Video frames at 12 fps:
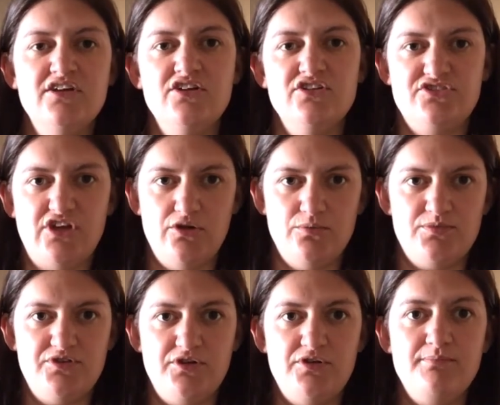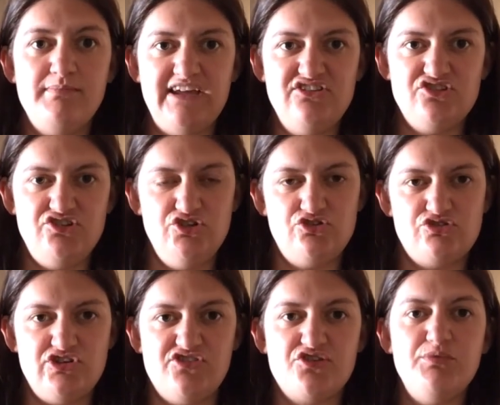So the major
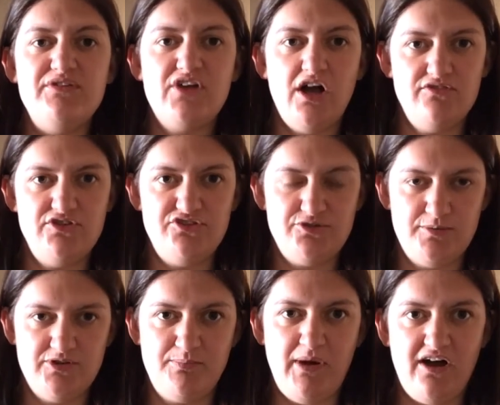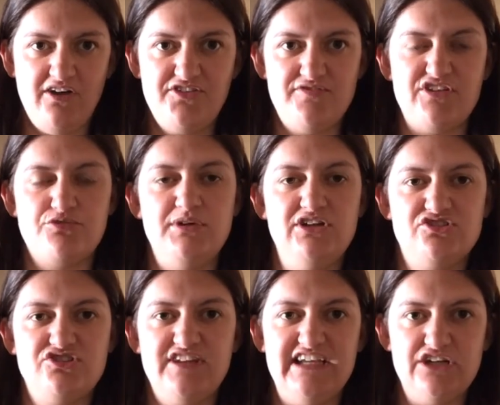nutrients, and we've covered parts of this when we
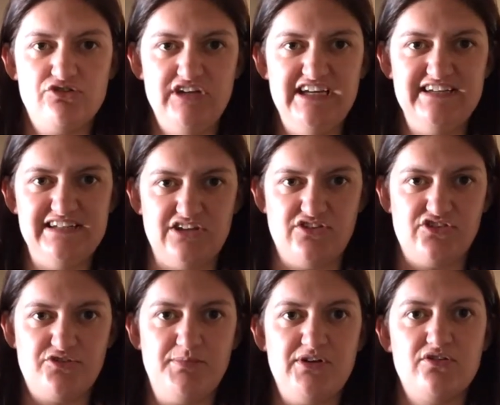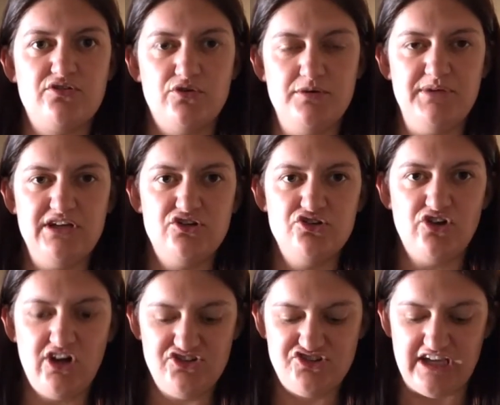looked at the ingredients, but I thought it'd be a good
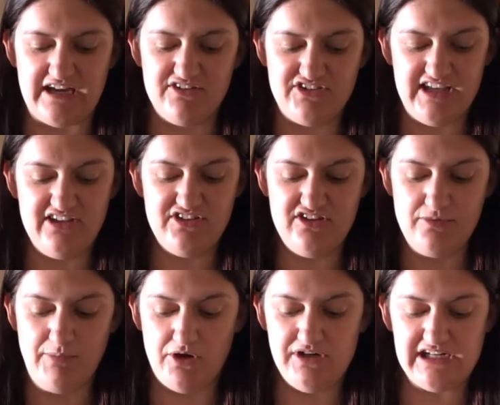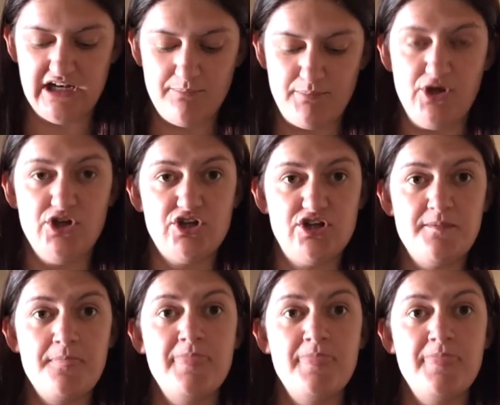idea, as it is in the Pony Club book,